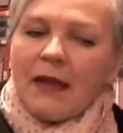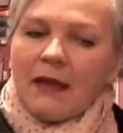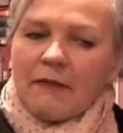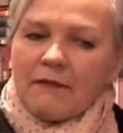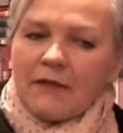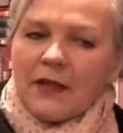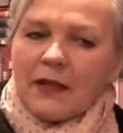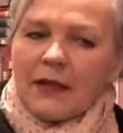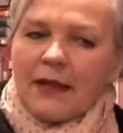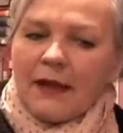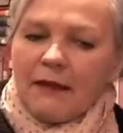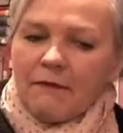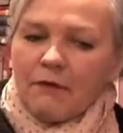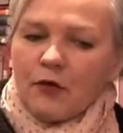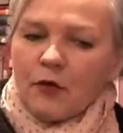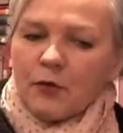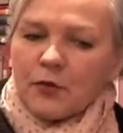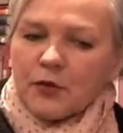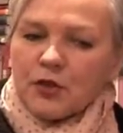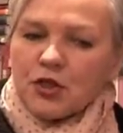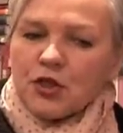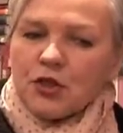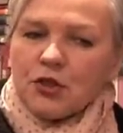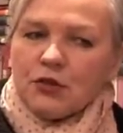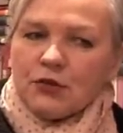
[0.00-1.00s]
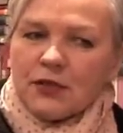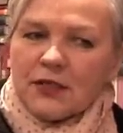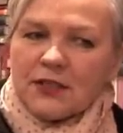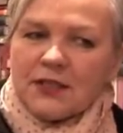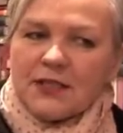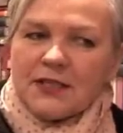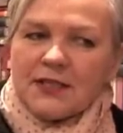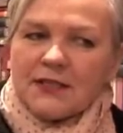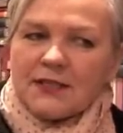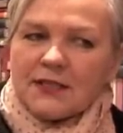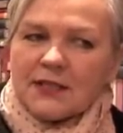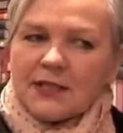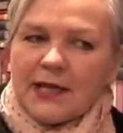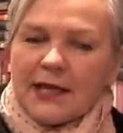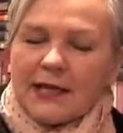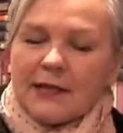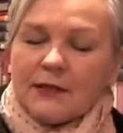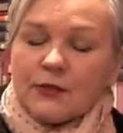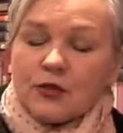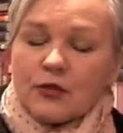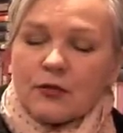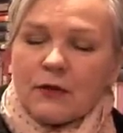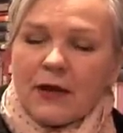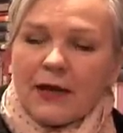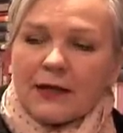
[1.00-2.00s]
And they'll have opportunities to
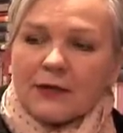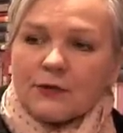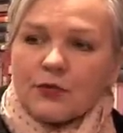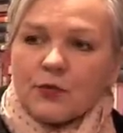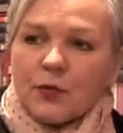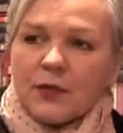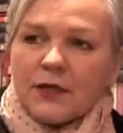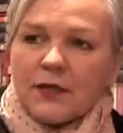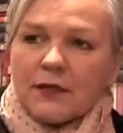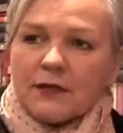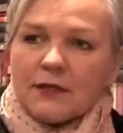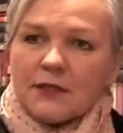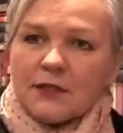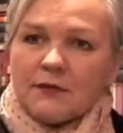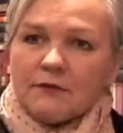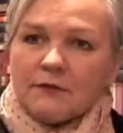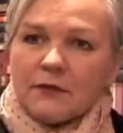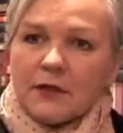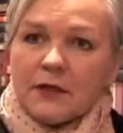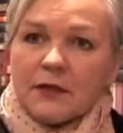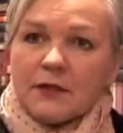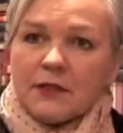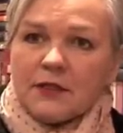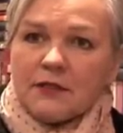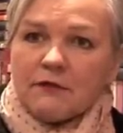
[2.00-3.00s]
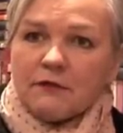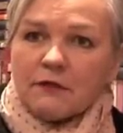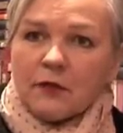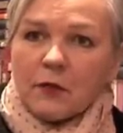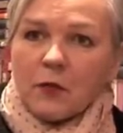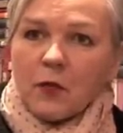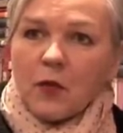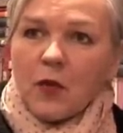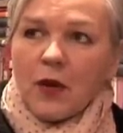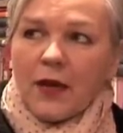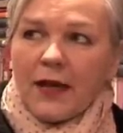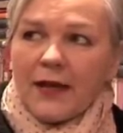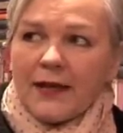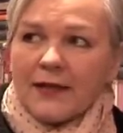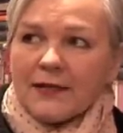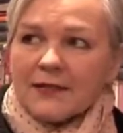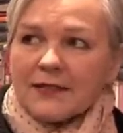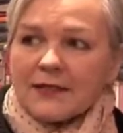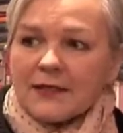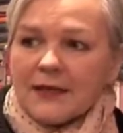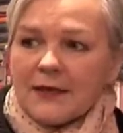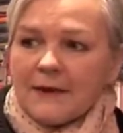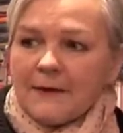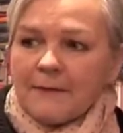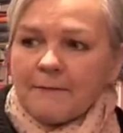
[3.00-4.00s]
interact with it in different
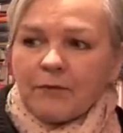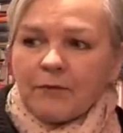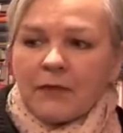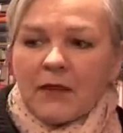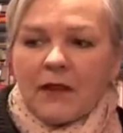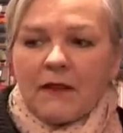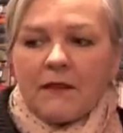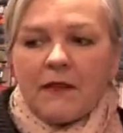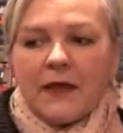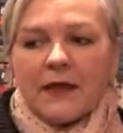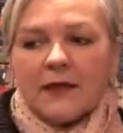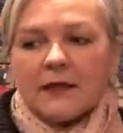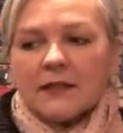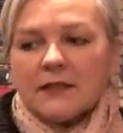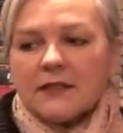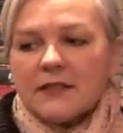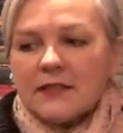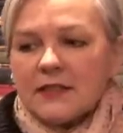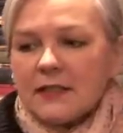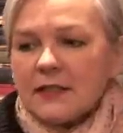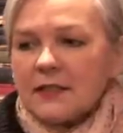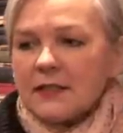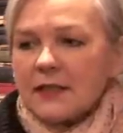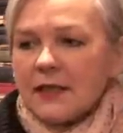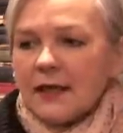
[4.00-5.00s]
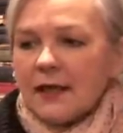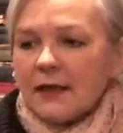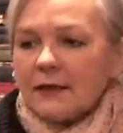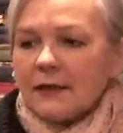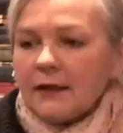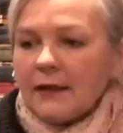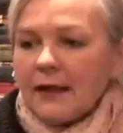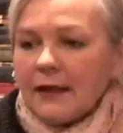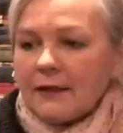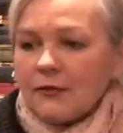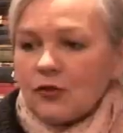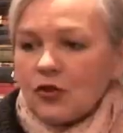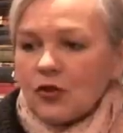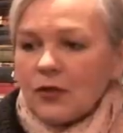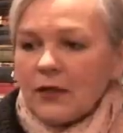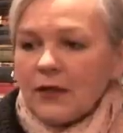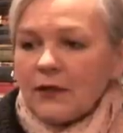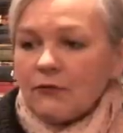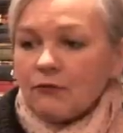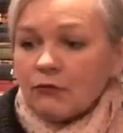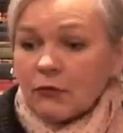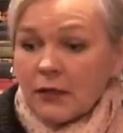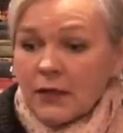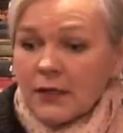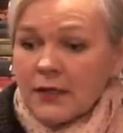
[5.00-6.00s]
ways. And they can sit down and
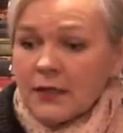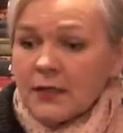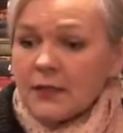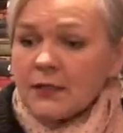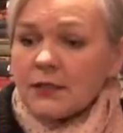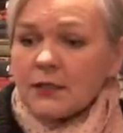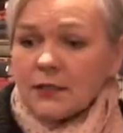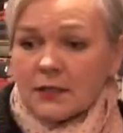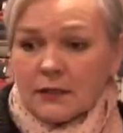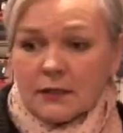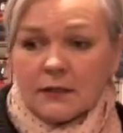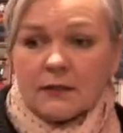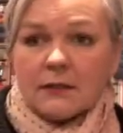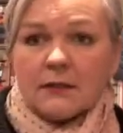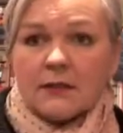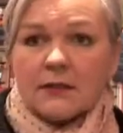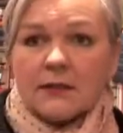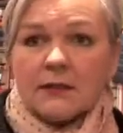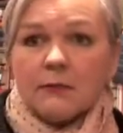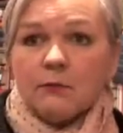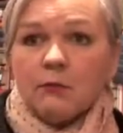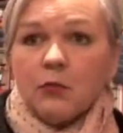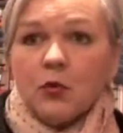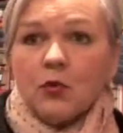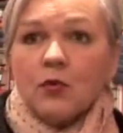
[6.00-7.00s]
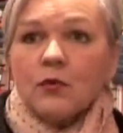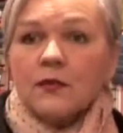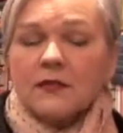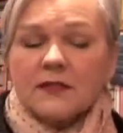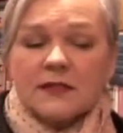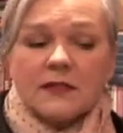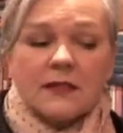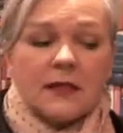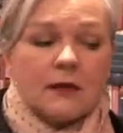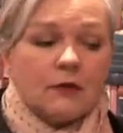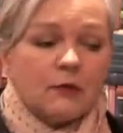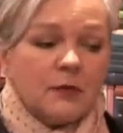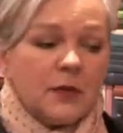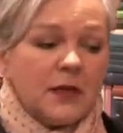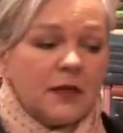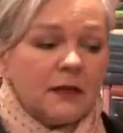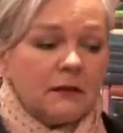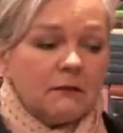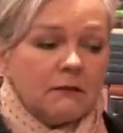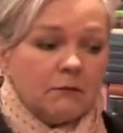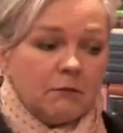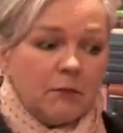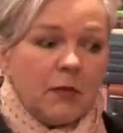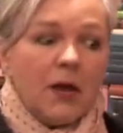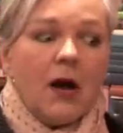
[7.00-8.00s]
actually read some books. There'll
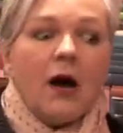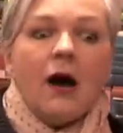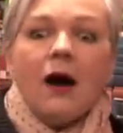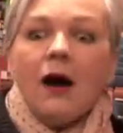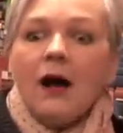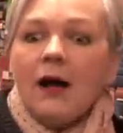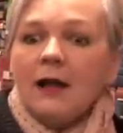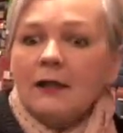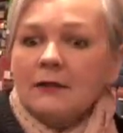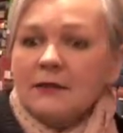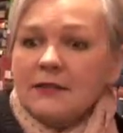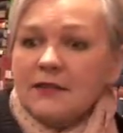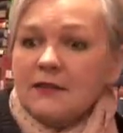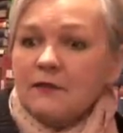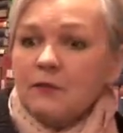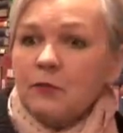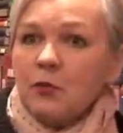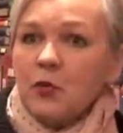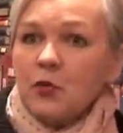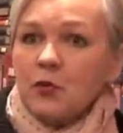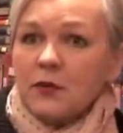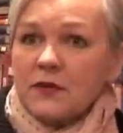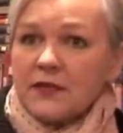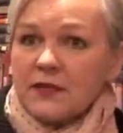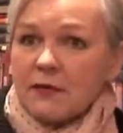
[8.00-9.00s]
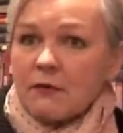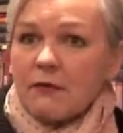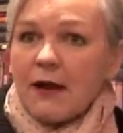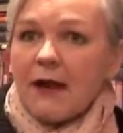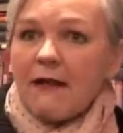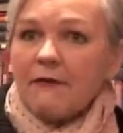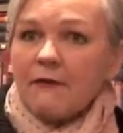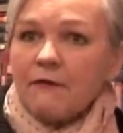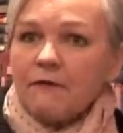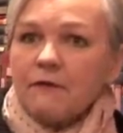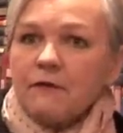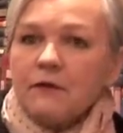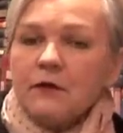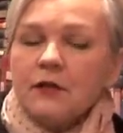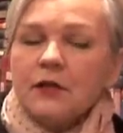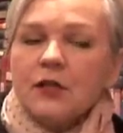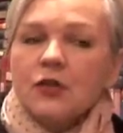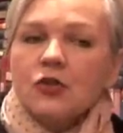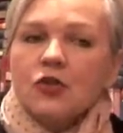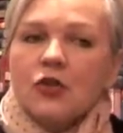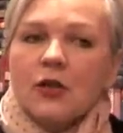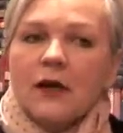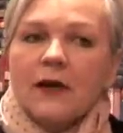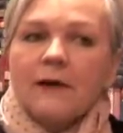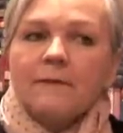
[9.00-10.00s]
be piles of books around the
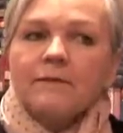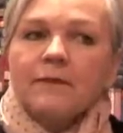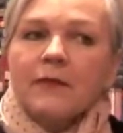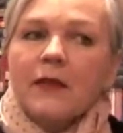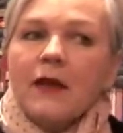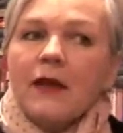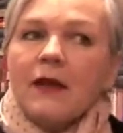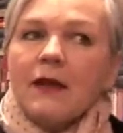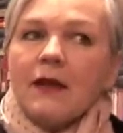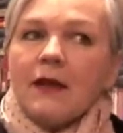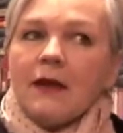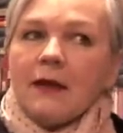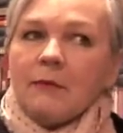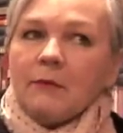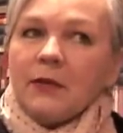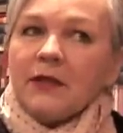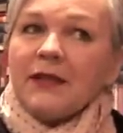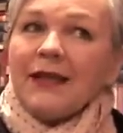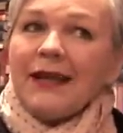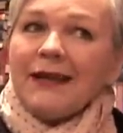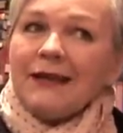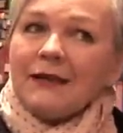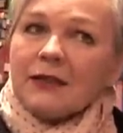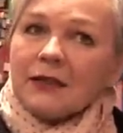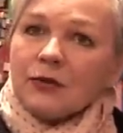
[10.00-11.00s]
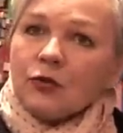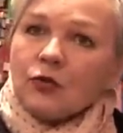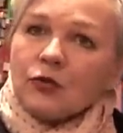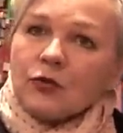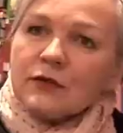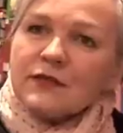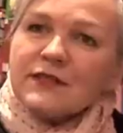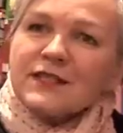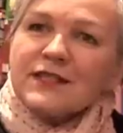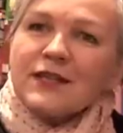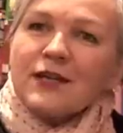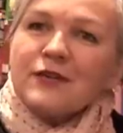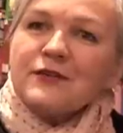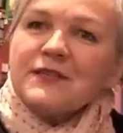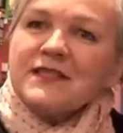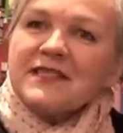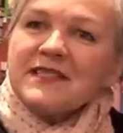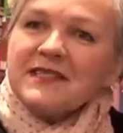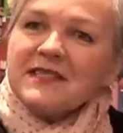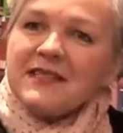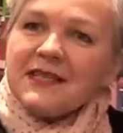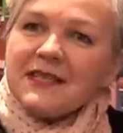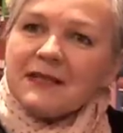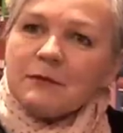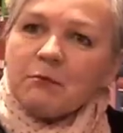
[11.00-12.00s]
furniture. But they can also
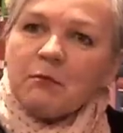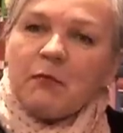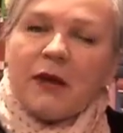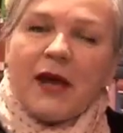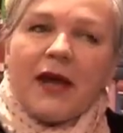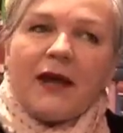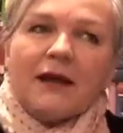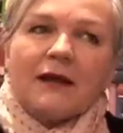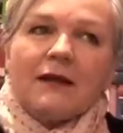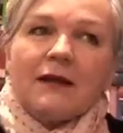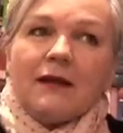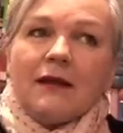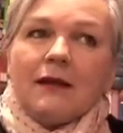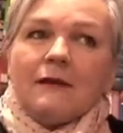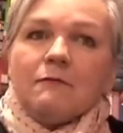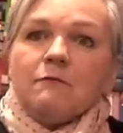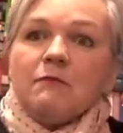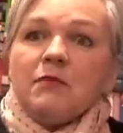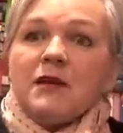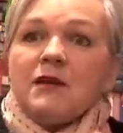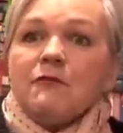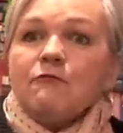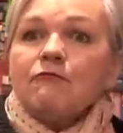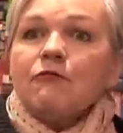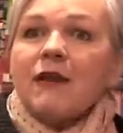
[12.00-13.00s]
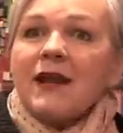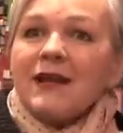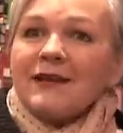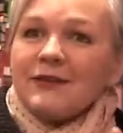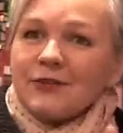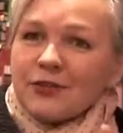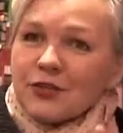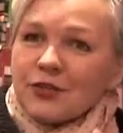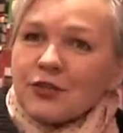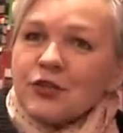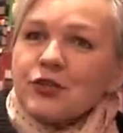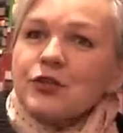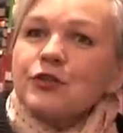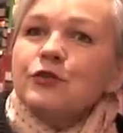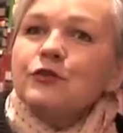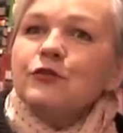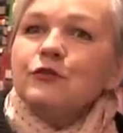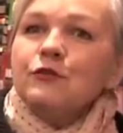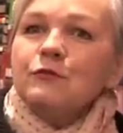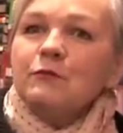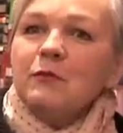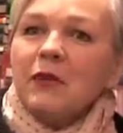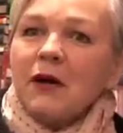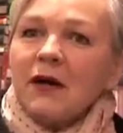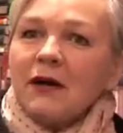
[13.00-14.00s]
sit back and be read
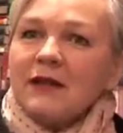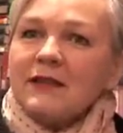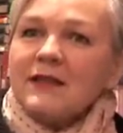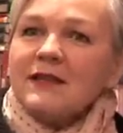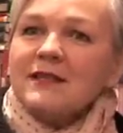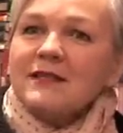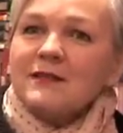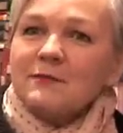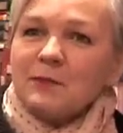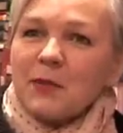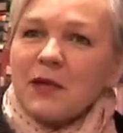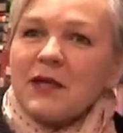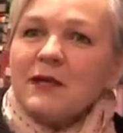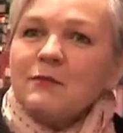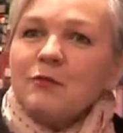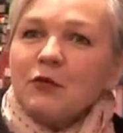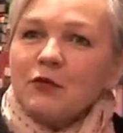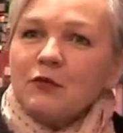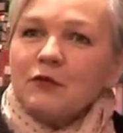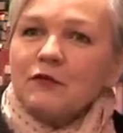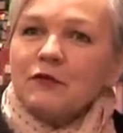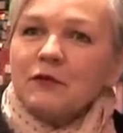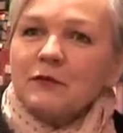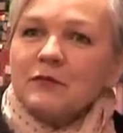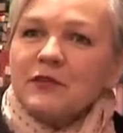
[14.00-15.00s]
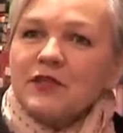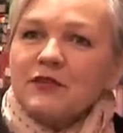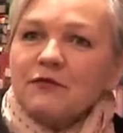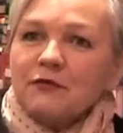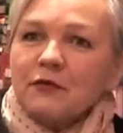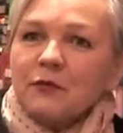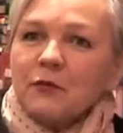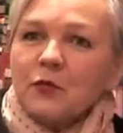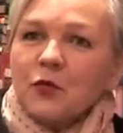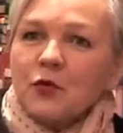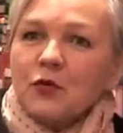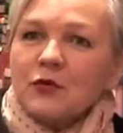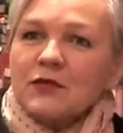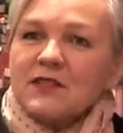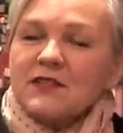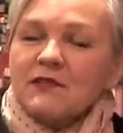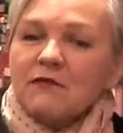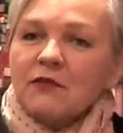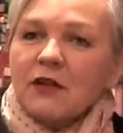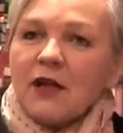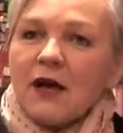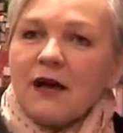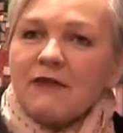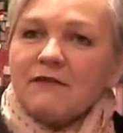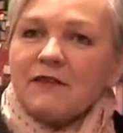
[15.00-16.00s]
to by these people from different walks
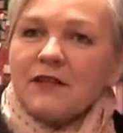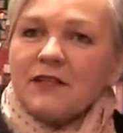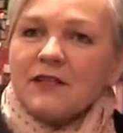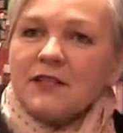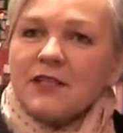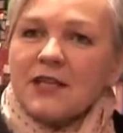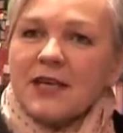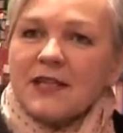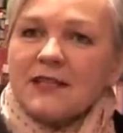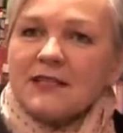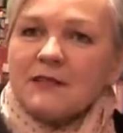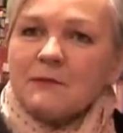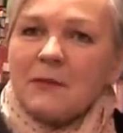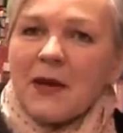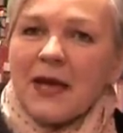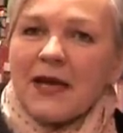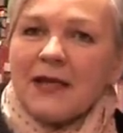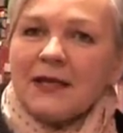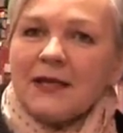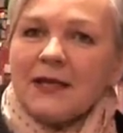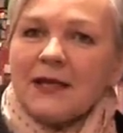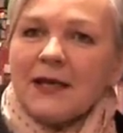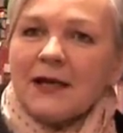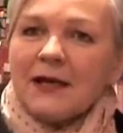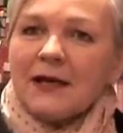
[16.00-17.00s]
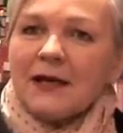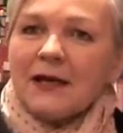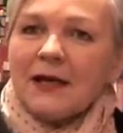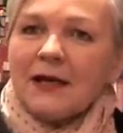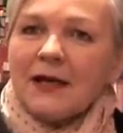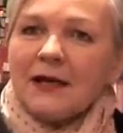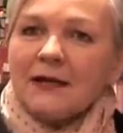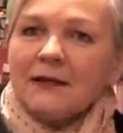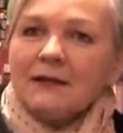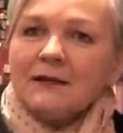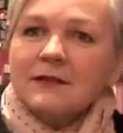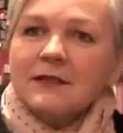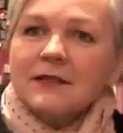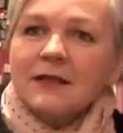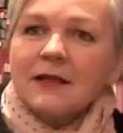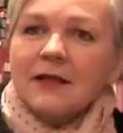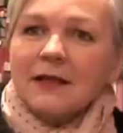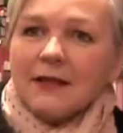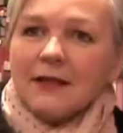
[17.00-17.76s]
of life in Tasmania and